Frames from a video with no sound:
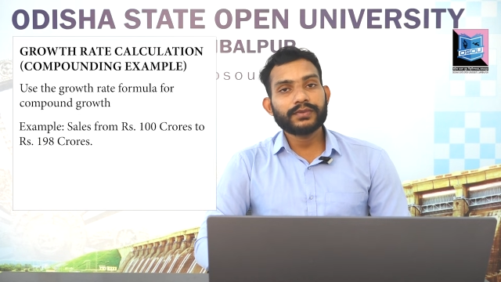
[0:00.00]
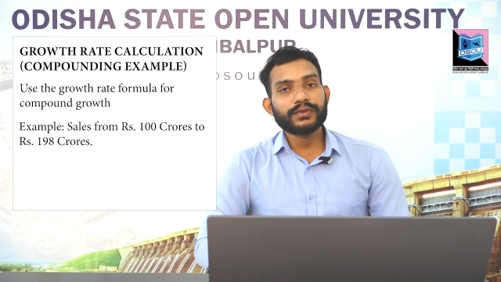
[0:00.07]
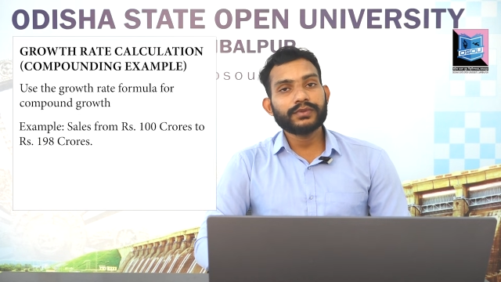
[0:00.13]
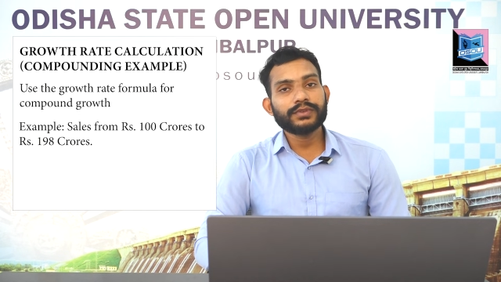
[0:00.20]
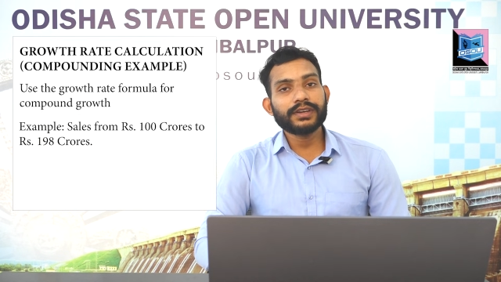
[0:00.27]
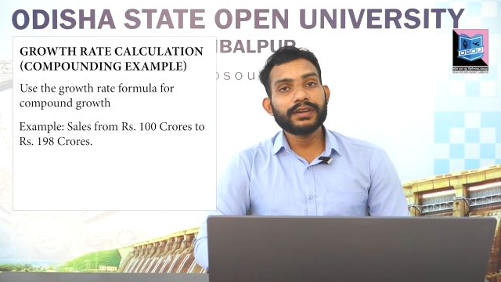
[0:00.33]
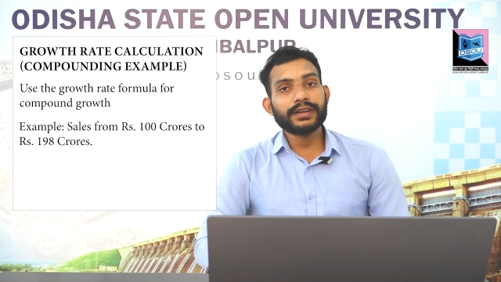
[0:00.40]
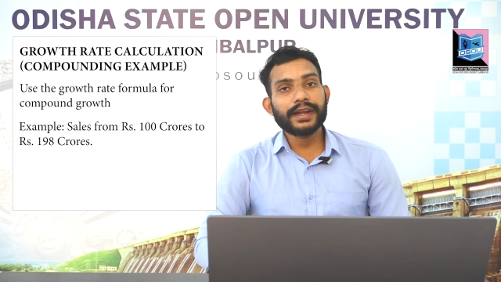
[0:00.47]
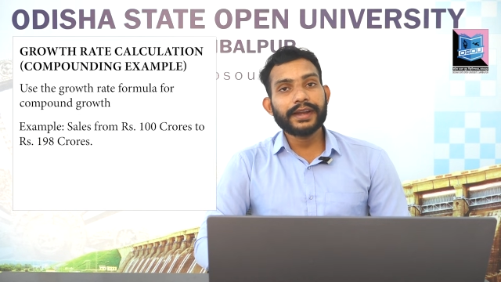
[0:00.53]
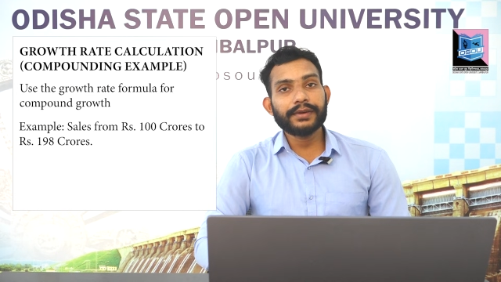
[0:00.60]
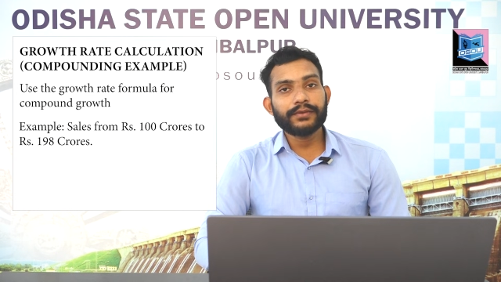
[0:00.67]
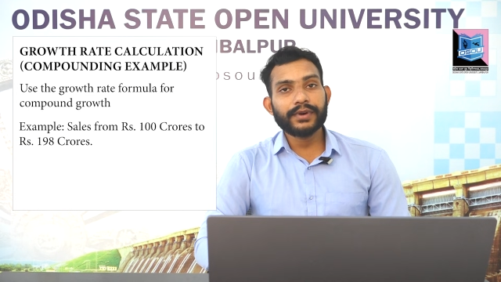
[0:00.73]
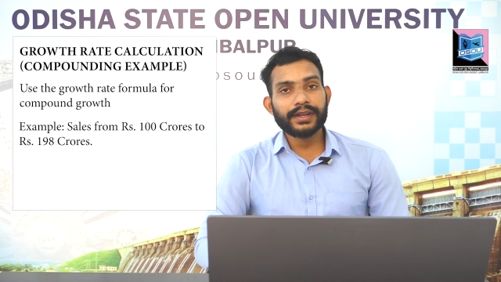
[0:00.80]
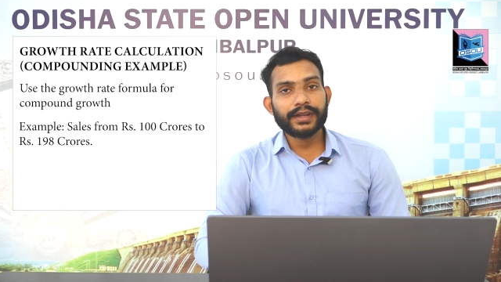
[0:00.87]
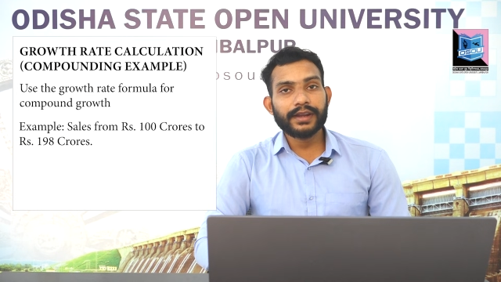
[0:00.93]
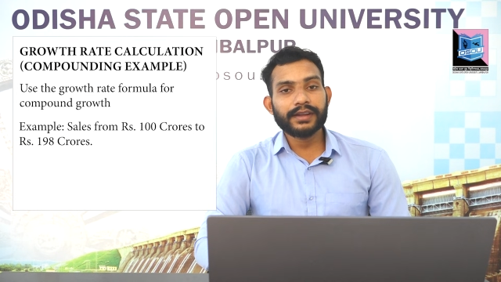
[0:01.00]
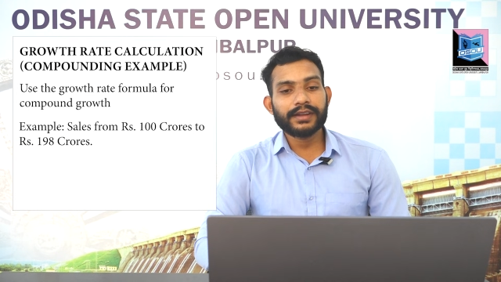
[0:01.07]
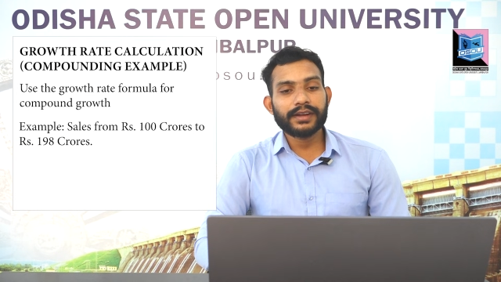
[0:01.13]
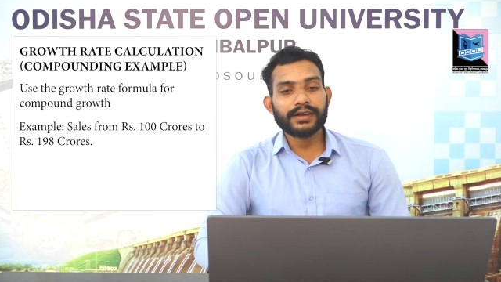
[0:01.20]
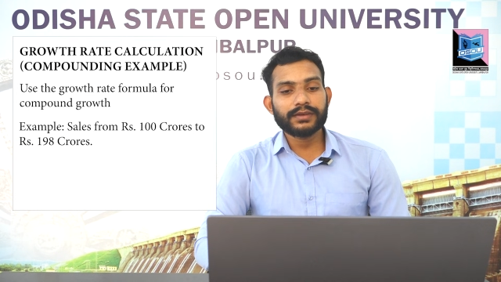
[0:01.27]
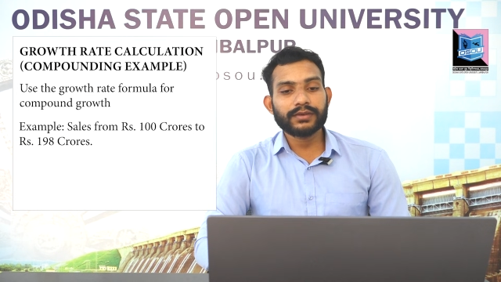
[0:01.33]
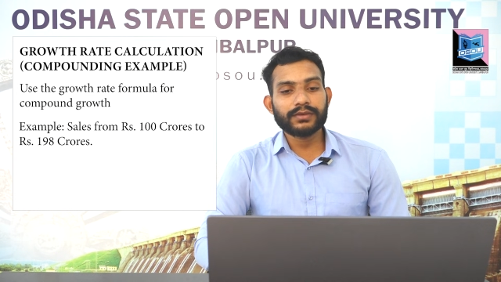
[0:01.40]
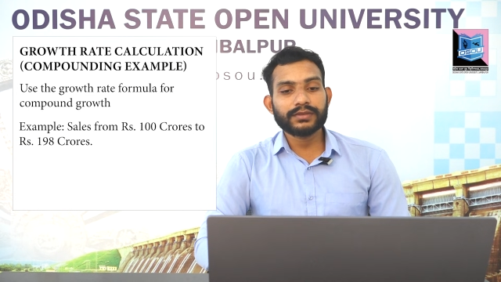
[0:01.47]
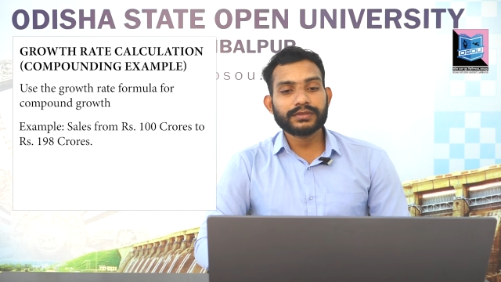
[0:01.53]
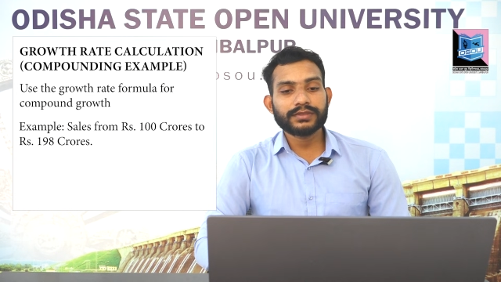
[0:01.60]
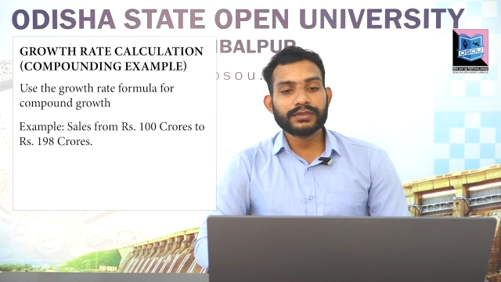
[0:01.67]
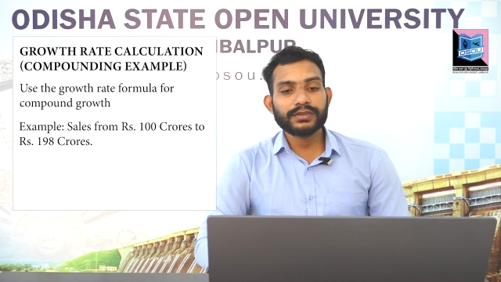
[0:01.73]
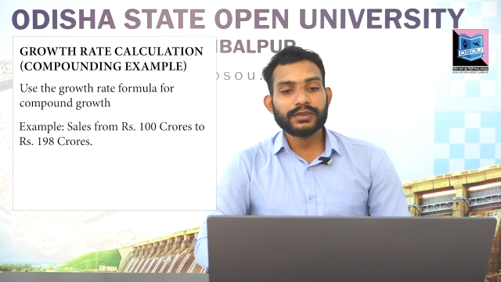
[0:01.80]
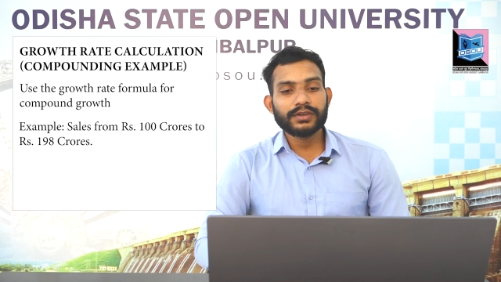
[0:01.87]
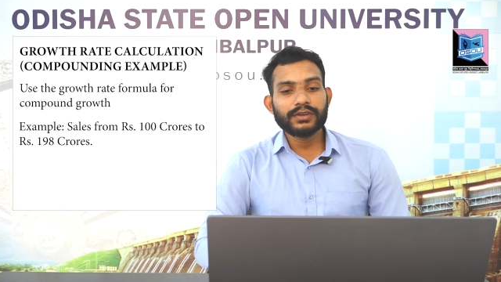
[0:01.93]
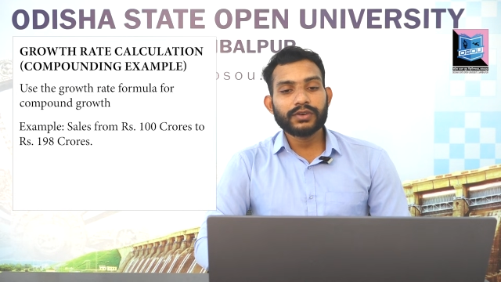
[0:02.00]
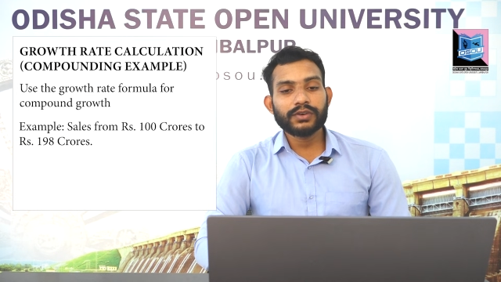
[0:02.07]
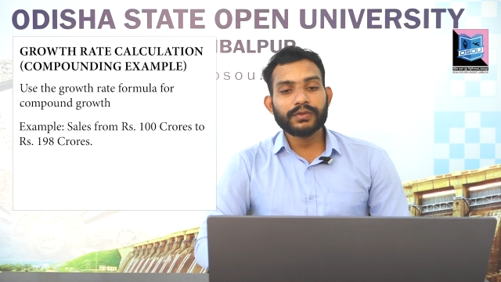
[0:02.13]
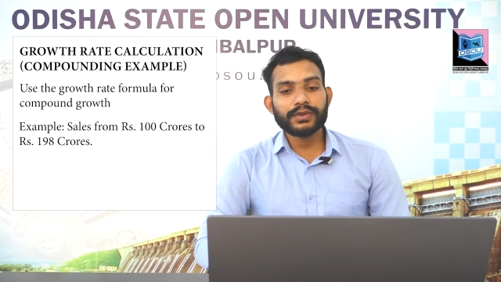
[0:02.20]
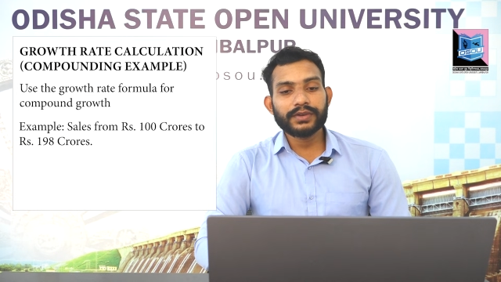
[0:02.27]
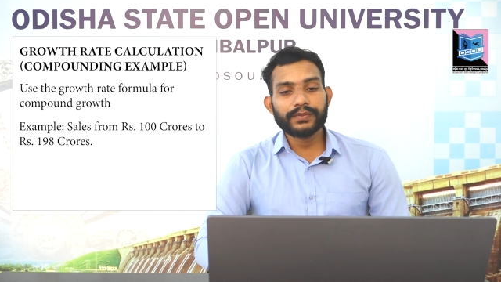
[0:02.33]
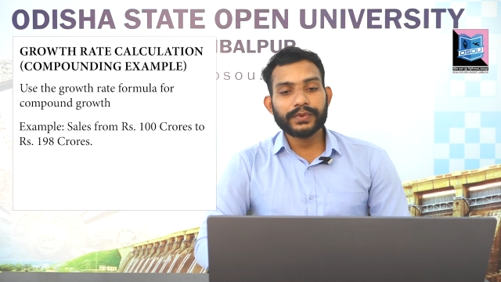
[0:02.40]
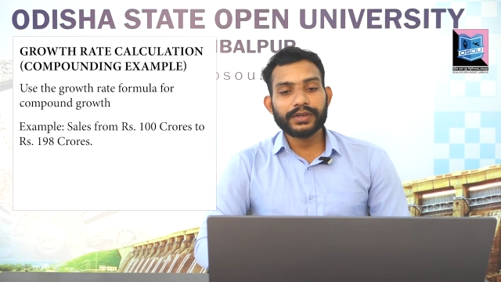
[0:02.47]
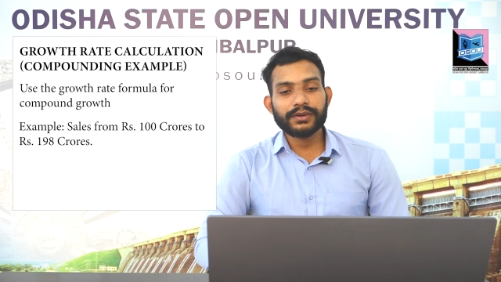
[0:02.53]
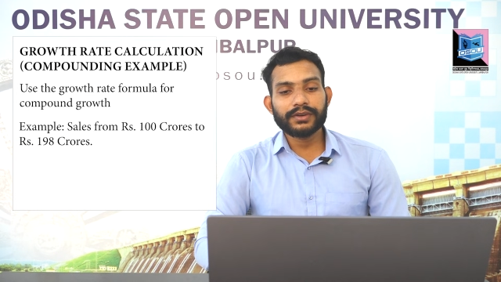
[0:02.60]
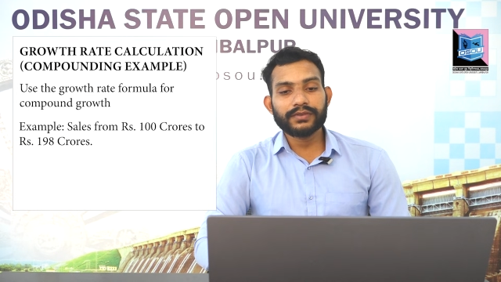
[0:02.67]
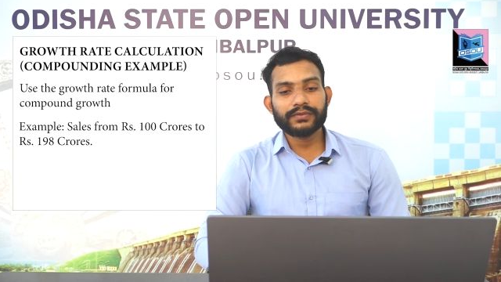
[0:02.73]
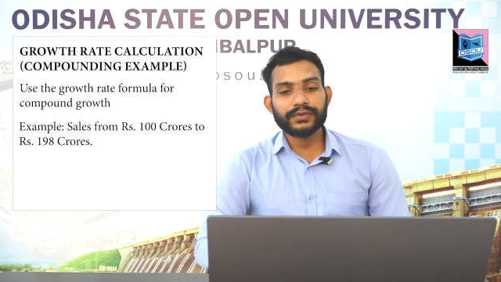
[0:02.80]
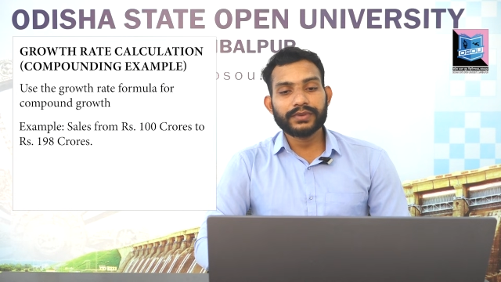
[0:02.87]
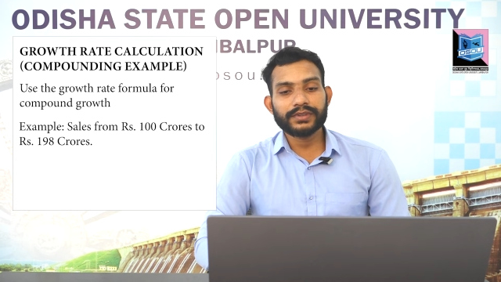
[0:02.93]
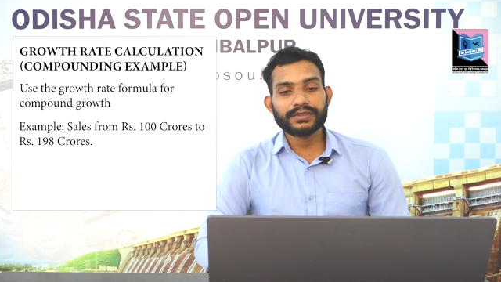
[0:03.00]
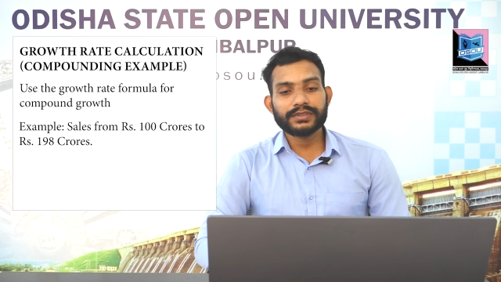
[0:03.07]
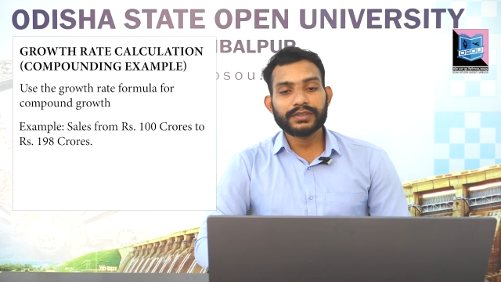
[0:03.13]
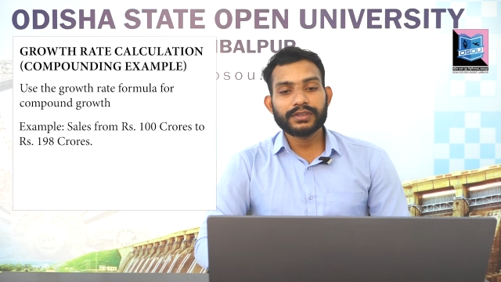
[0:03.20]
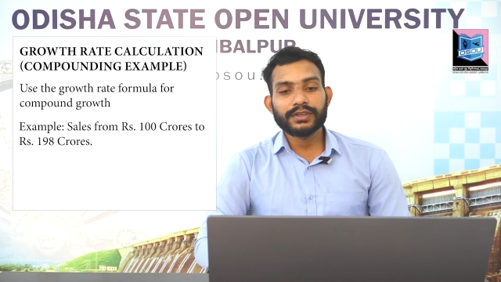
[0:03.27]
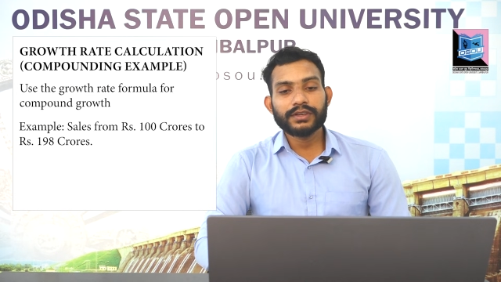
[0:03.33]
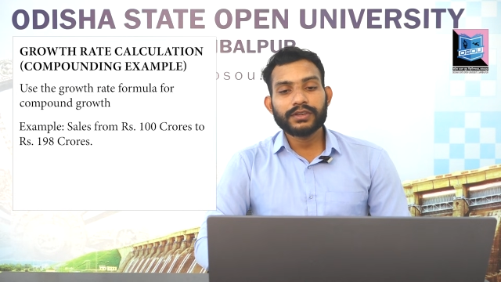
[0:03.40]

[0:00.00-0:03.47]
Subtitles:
to the 198 crores over a period of years.